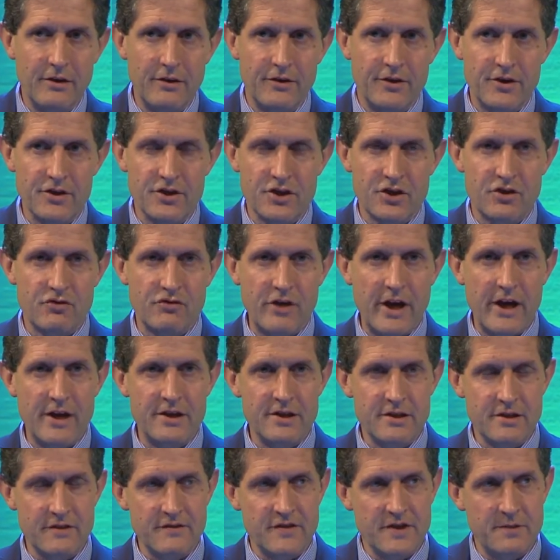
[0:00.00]
the
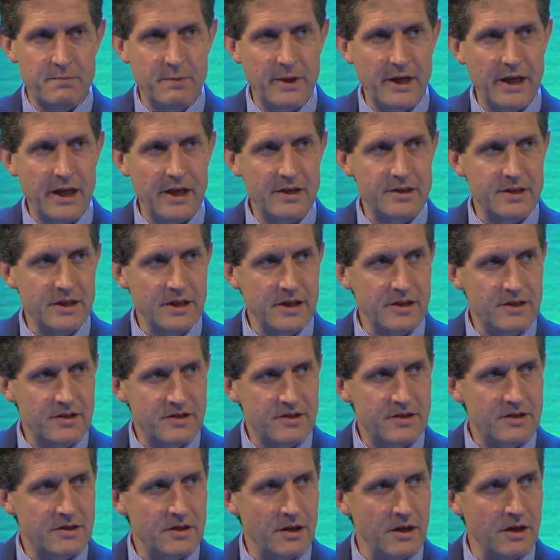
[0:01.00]
strands of spaghetti
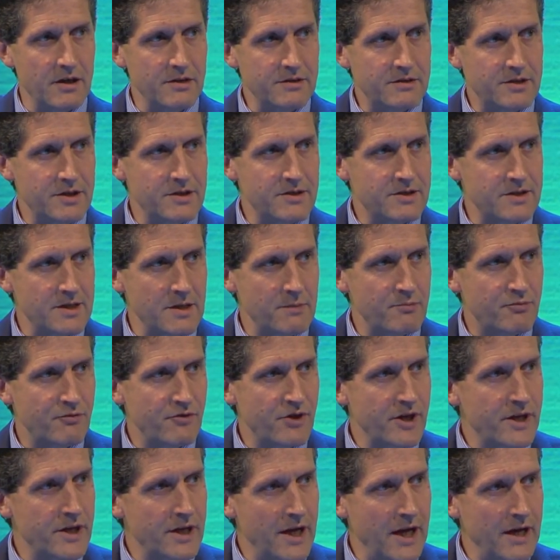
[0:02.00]
start to
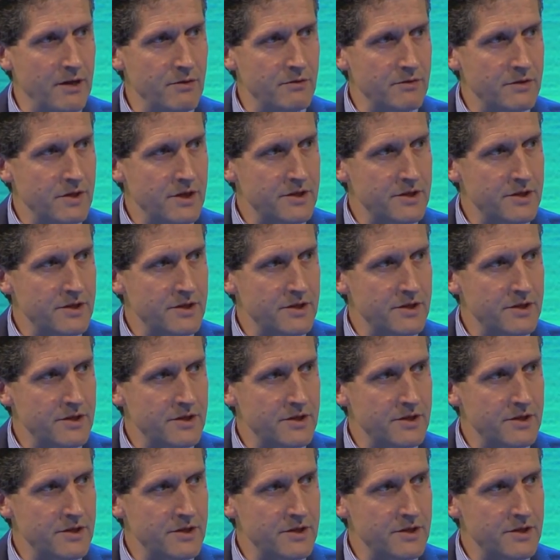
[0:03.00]
separate out.